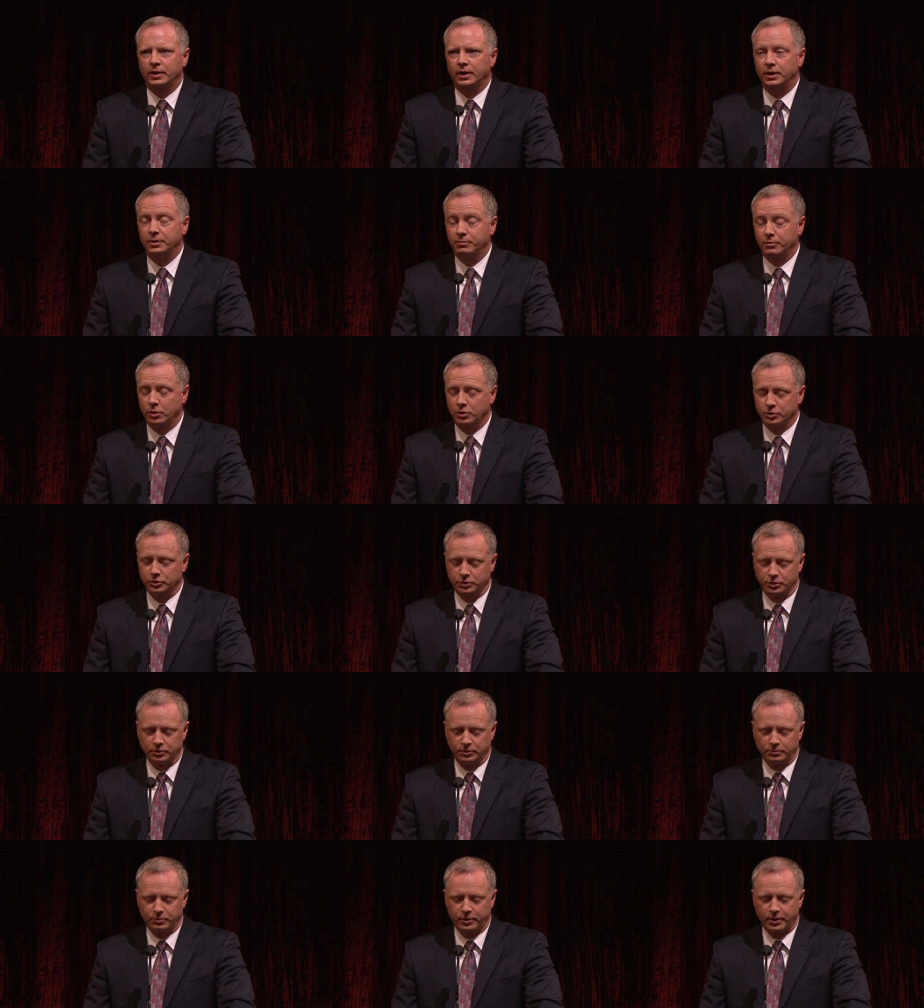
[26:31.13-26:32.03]
and
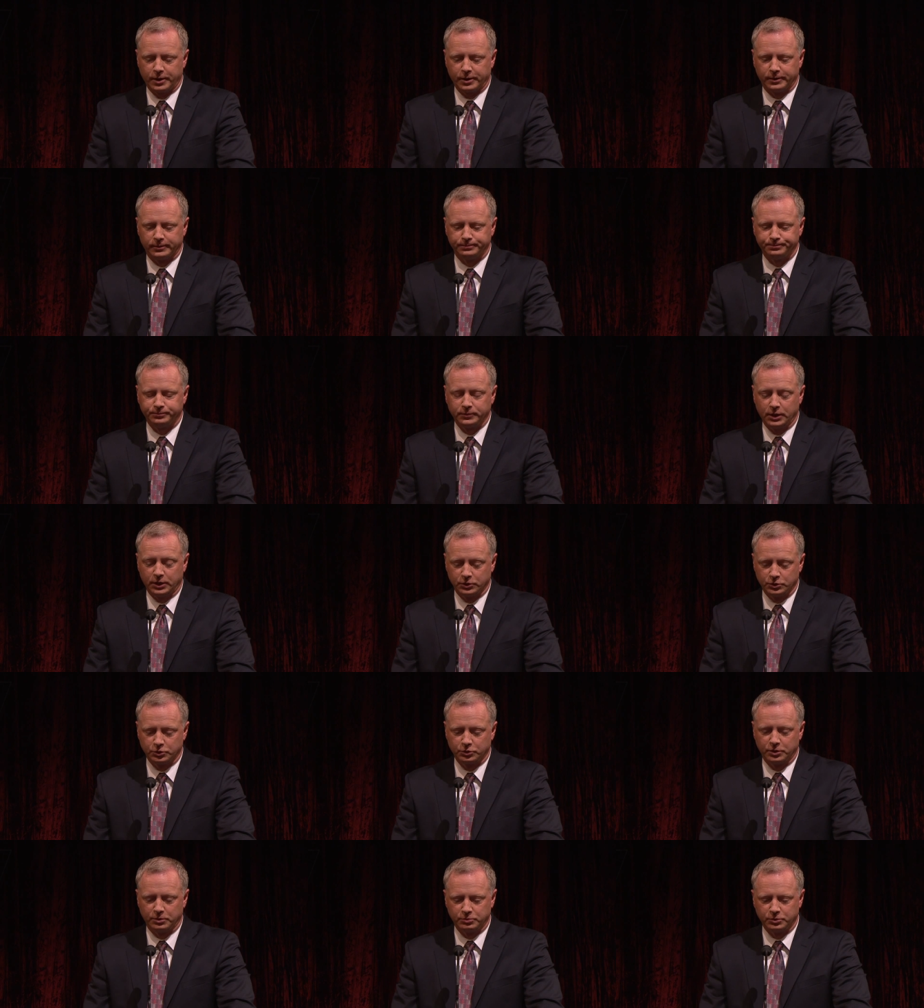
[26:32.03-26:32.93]
personal prayer and
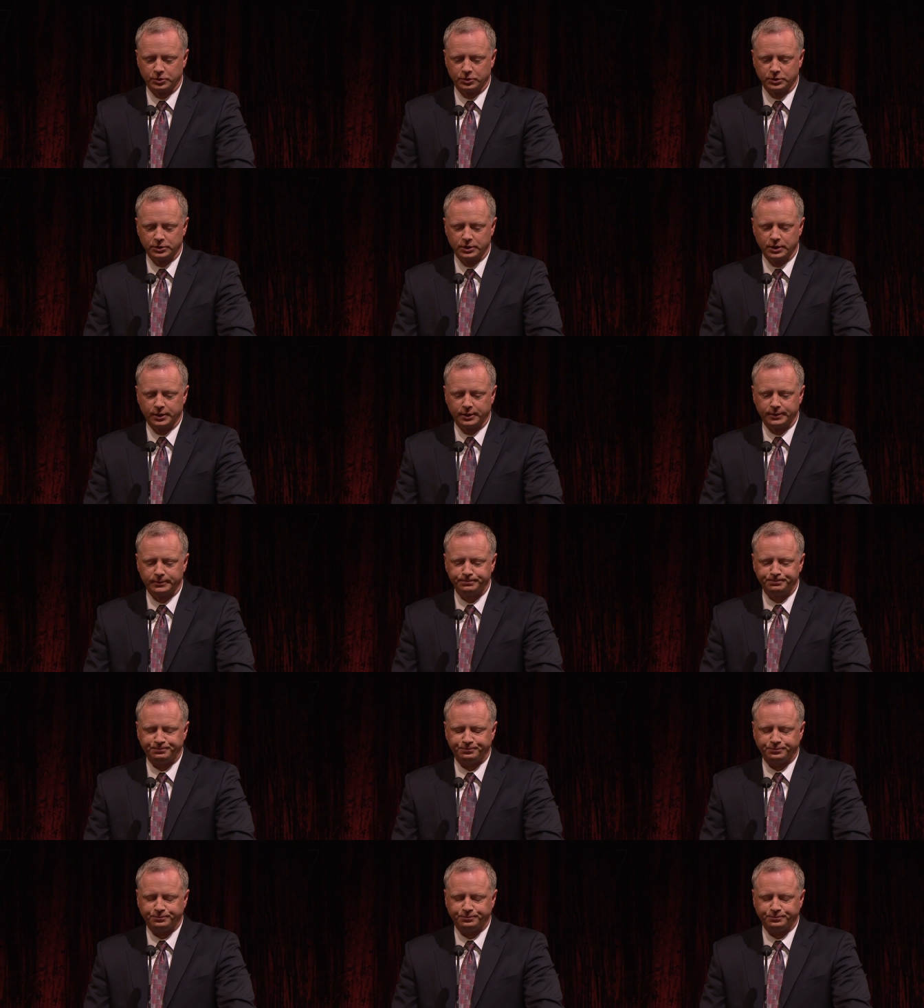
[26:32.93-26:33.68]
scripture study.